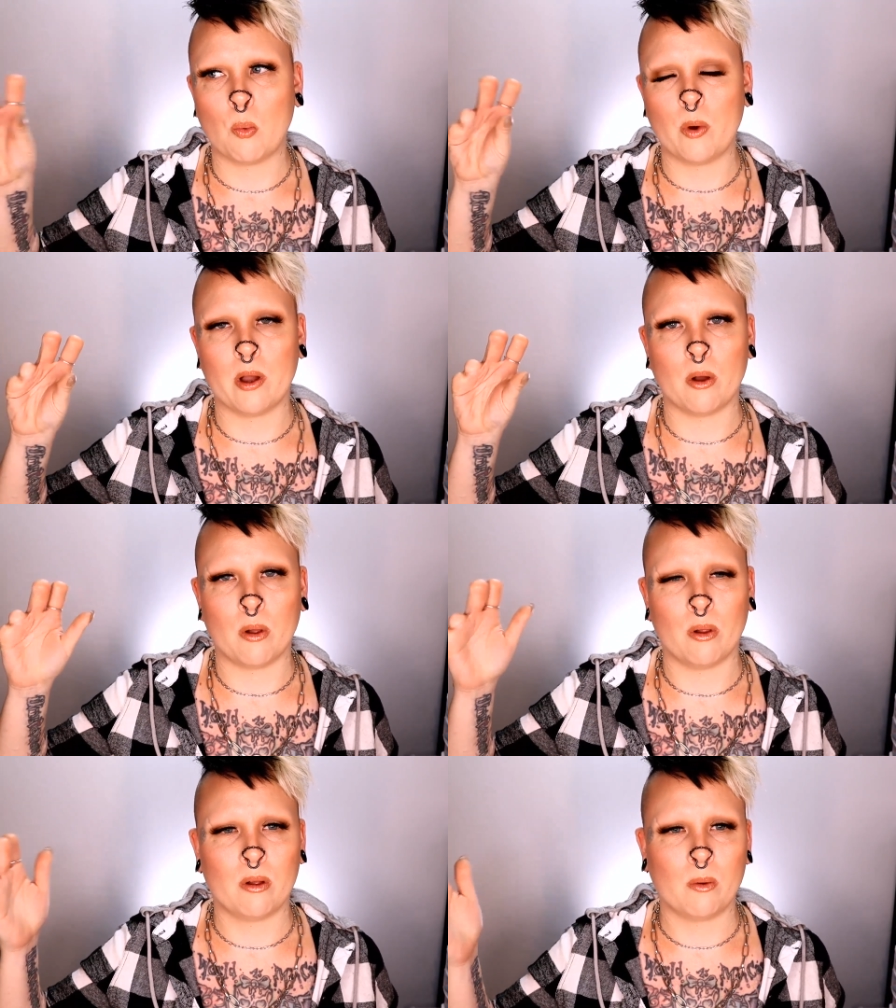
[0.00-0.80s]

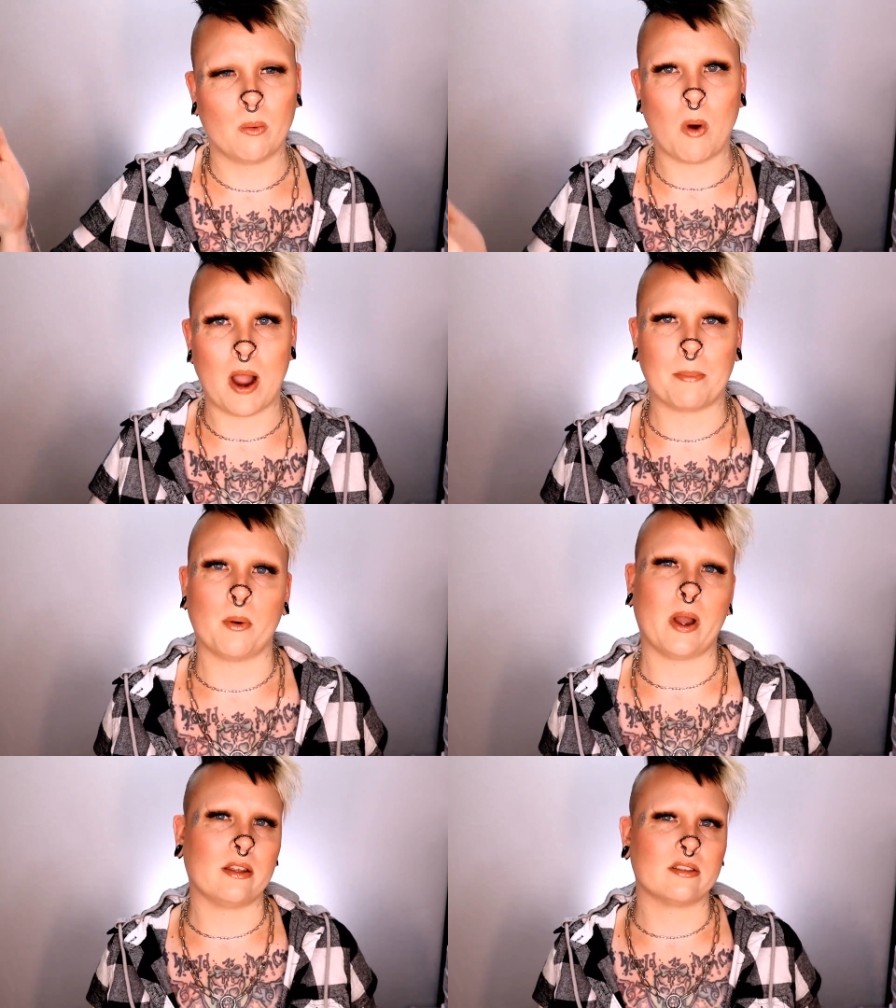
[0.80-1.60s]
will wipe
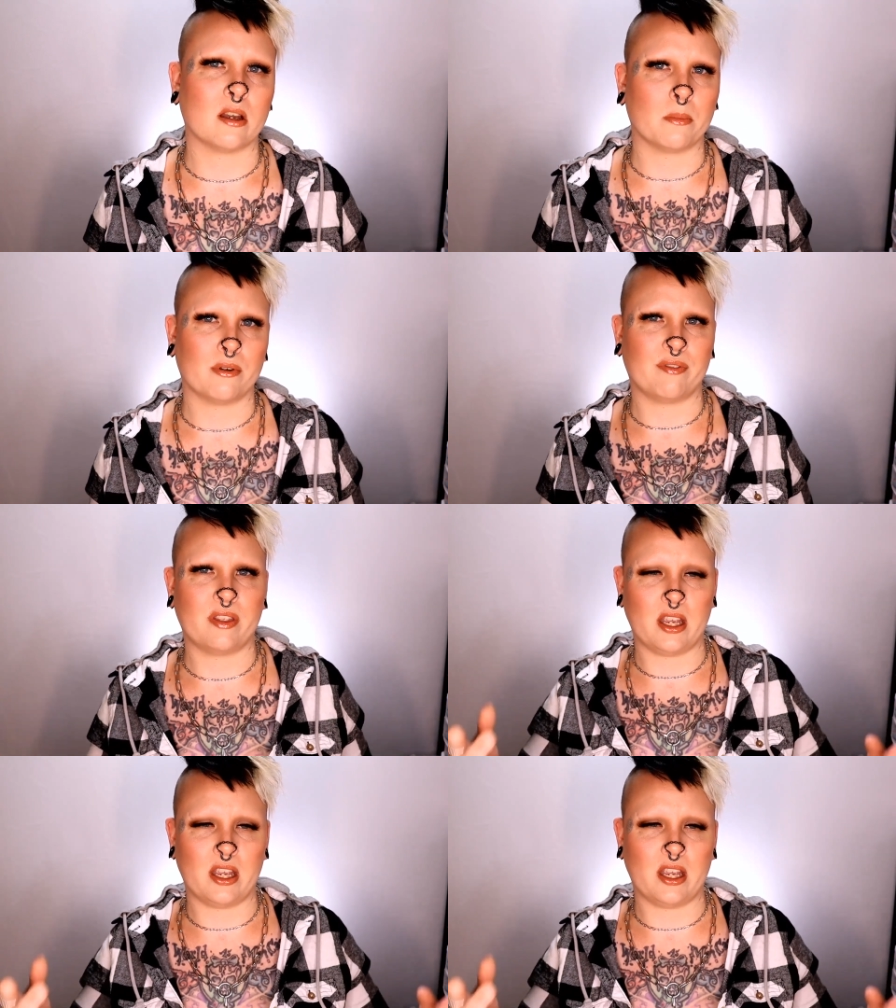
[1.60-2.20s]
away some of